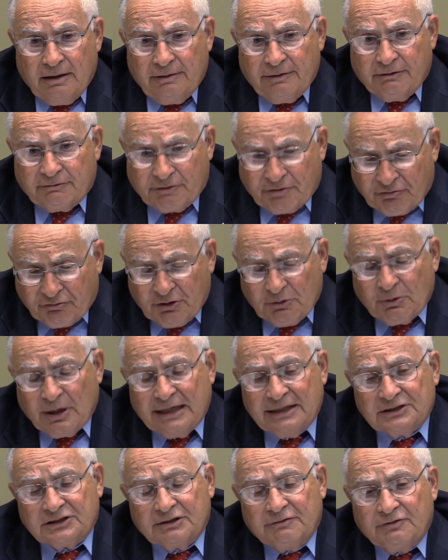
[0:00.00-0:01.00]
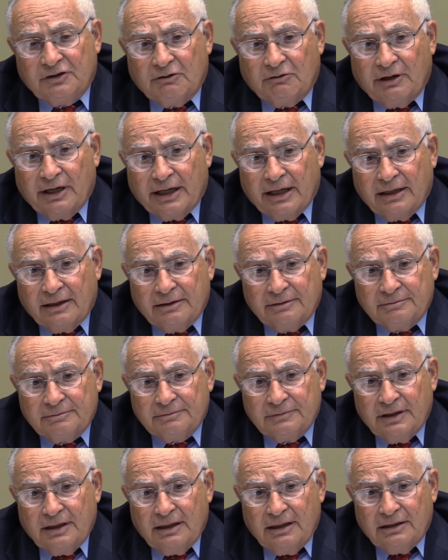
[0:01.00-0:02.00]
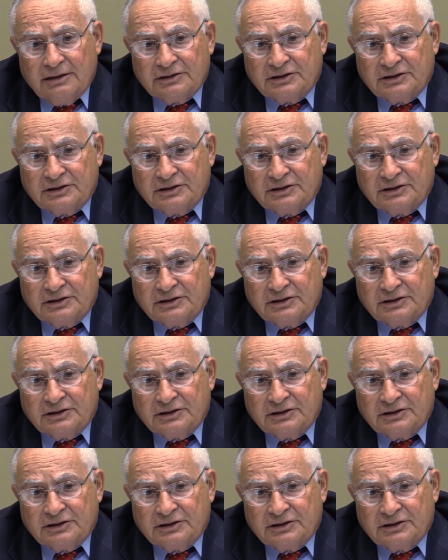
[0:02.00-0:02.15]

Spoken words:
There are 3 ways of doing it.